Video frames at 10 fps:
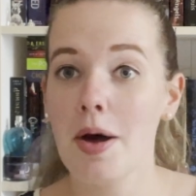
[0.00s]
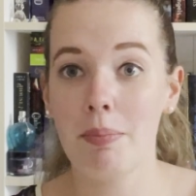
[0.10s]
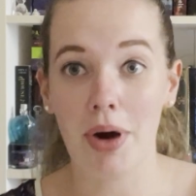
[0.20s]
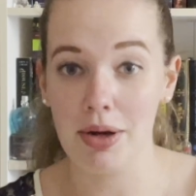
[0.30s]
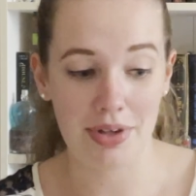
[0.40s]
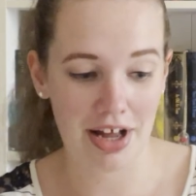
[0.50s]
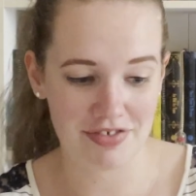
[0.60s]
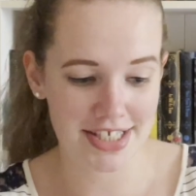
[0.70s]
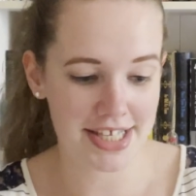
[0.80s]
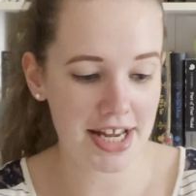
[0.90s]
but I will have
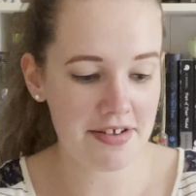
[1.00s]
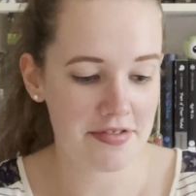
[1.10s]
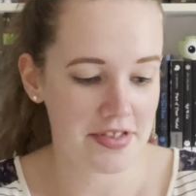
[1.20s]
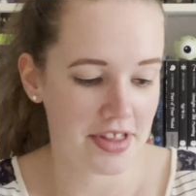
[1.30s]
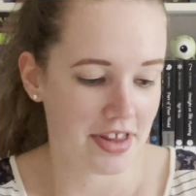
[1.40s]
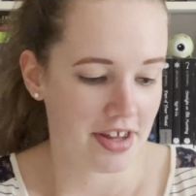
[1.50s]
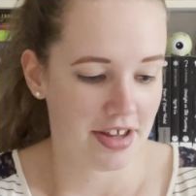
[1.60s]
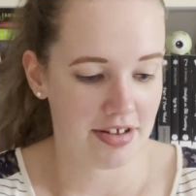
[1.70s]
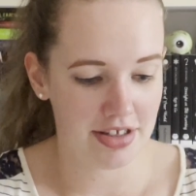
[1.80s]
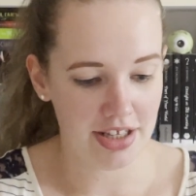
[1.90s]
to see.
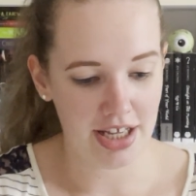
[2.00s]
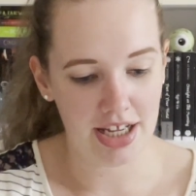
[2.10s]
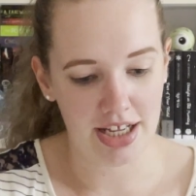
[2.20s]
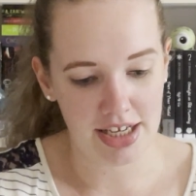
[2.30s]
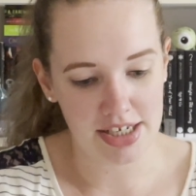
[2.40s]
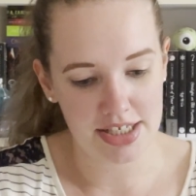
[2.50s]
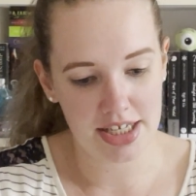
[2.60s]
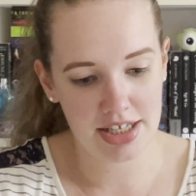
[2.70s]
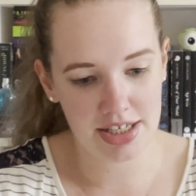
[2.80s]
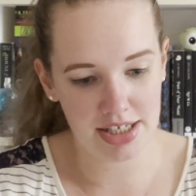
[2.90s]
And
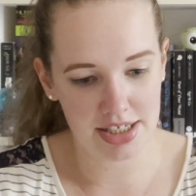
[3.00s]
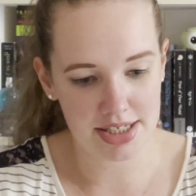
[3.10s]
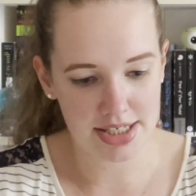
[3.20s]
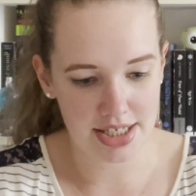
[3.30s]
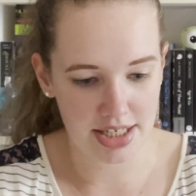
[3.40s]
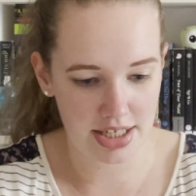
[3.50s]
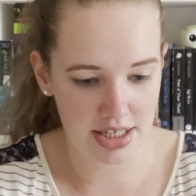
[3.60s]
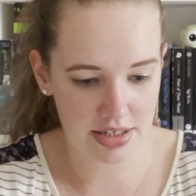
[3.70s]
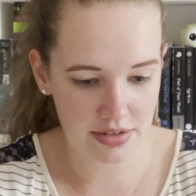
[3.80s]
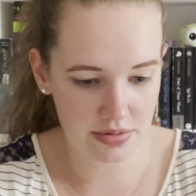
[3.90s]
let's
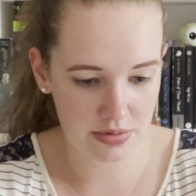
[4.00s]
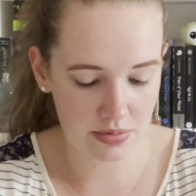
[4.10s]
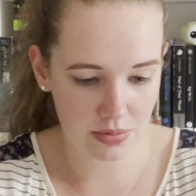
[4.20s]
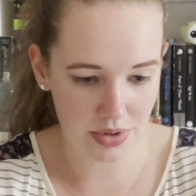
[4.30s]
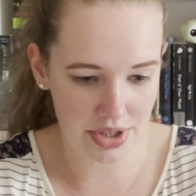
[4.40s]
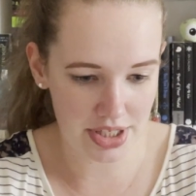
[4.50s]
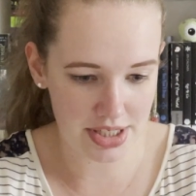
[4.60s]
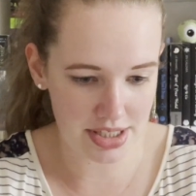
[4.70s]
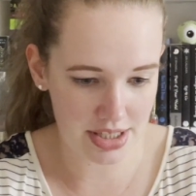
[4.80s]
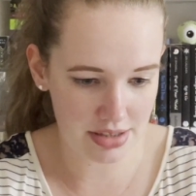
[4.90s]
see what
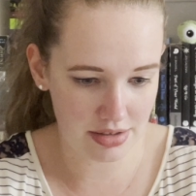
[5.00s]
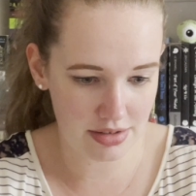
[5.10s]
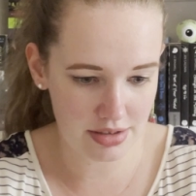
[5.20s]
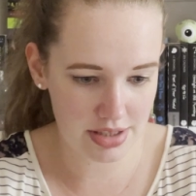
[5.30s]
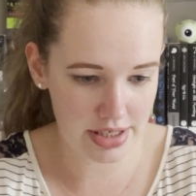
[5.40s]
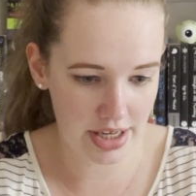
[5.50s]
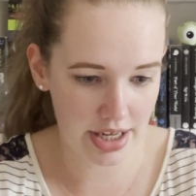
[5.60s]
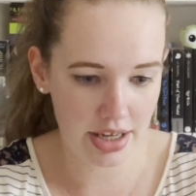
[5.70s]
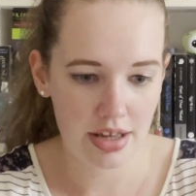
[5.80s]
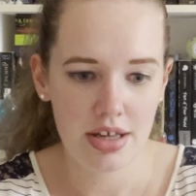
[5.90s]
this looks
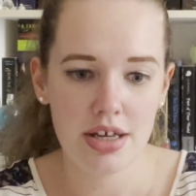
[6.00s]
like.